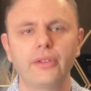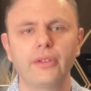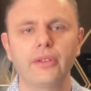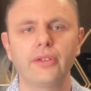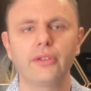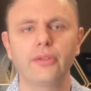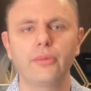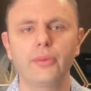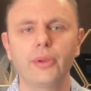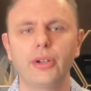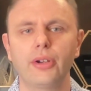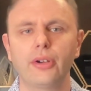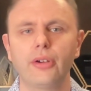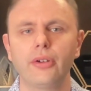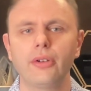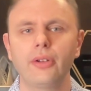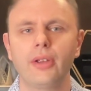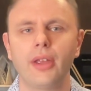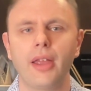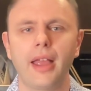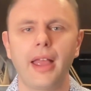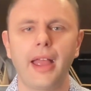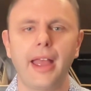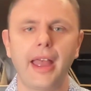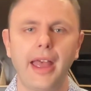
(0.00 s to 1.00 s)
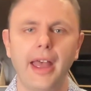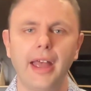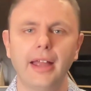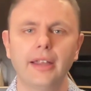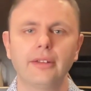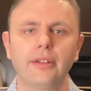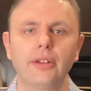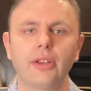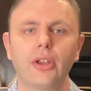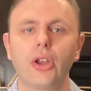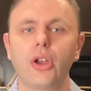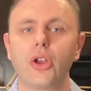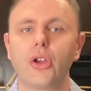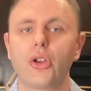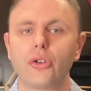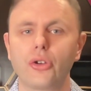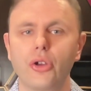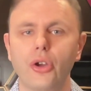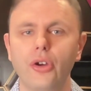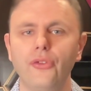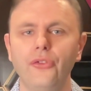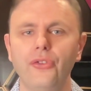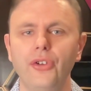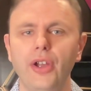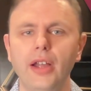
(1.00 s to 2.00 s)
on Twitter at
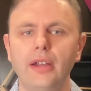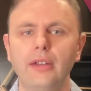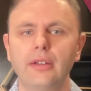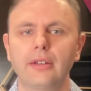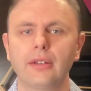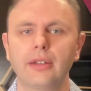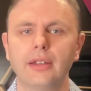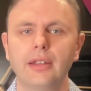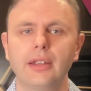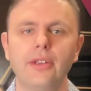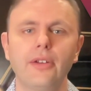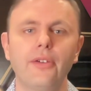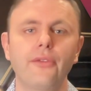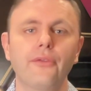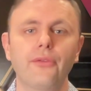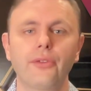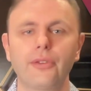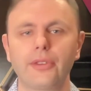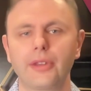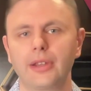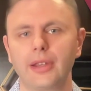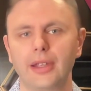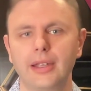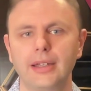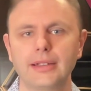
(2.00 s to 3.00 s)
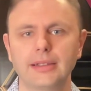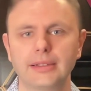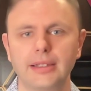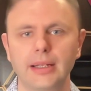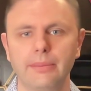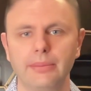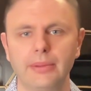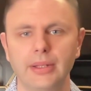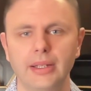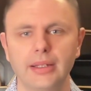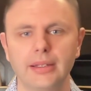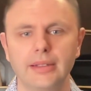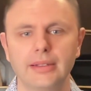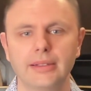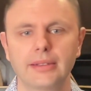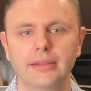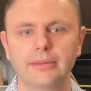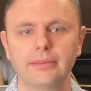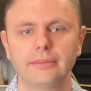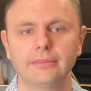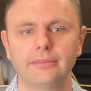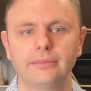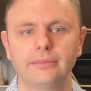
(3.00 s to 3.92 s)
GoFractally for the latest updates.